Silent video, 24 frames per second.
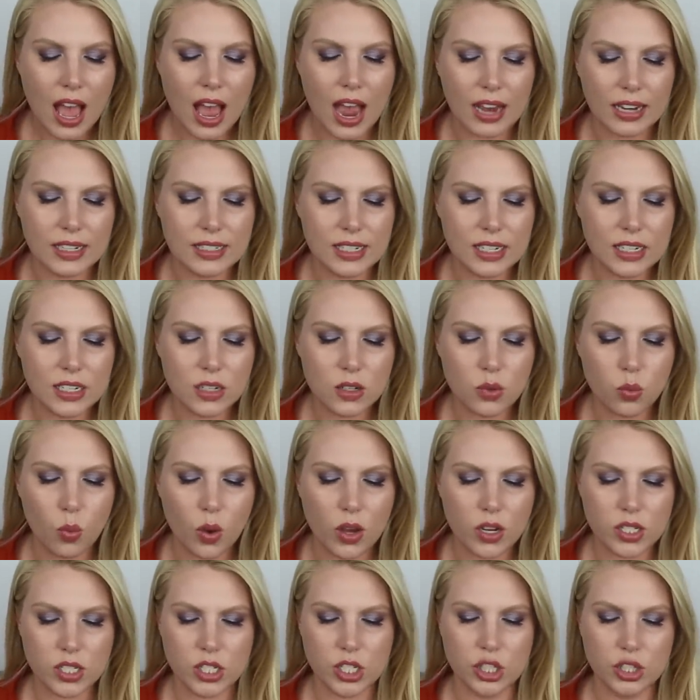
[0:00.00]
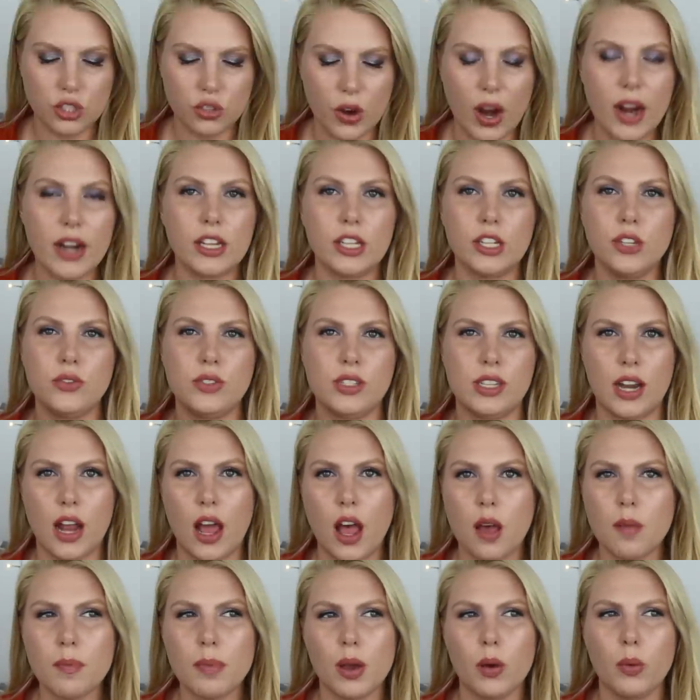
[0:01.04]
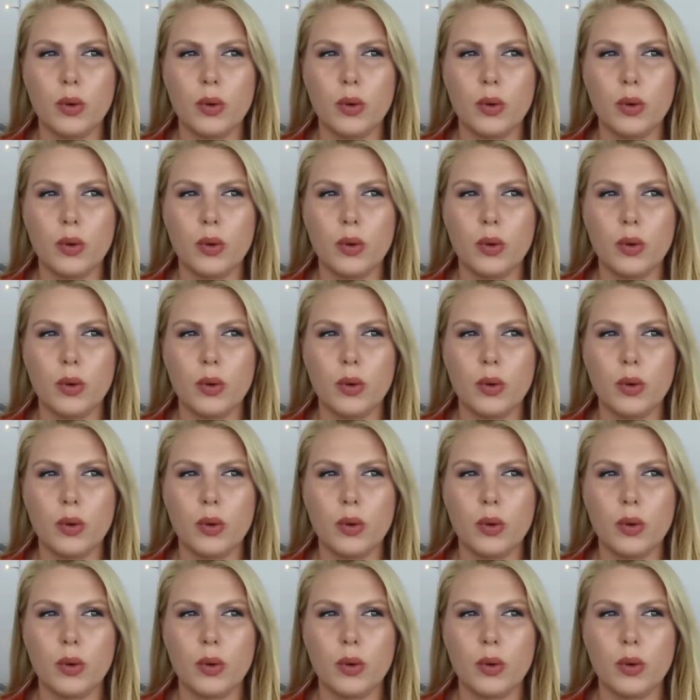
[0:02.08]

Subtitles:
I didn't want to try to use it up.